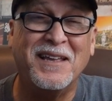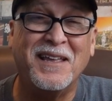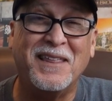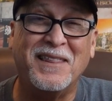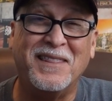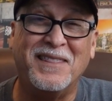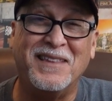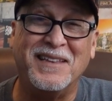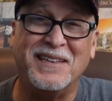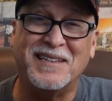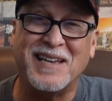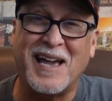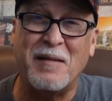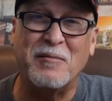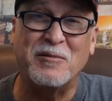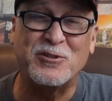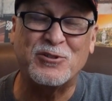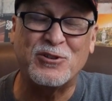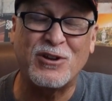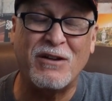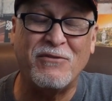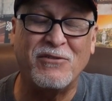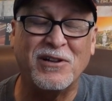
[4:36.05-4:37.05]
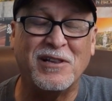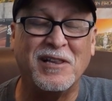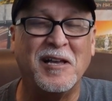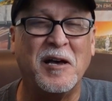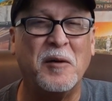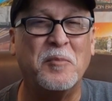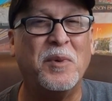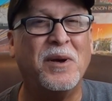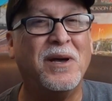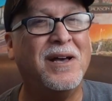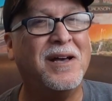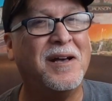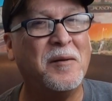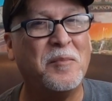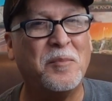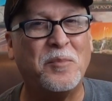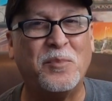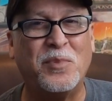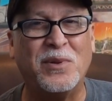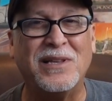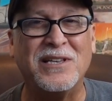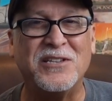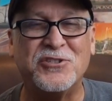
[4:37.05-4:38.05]
the Timeless Travel Club,
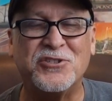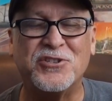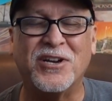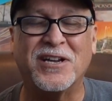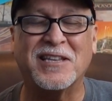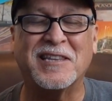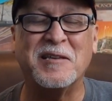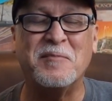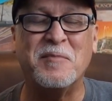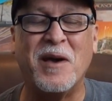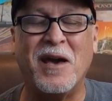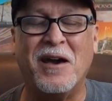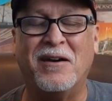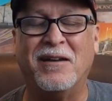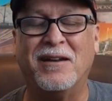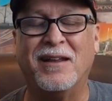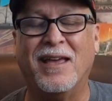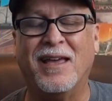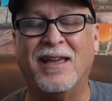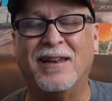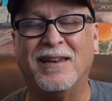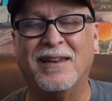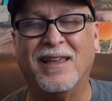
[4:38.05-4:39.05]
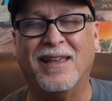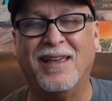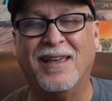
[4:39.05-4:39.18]
please check them out and,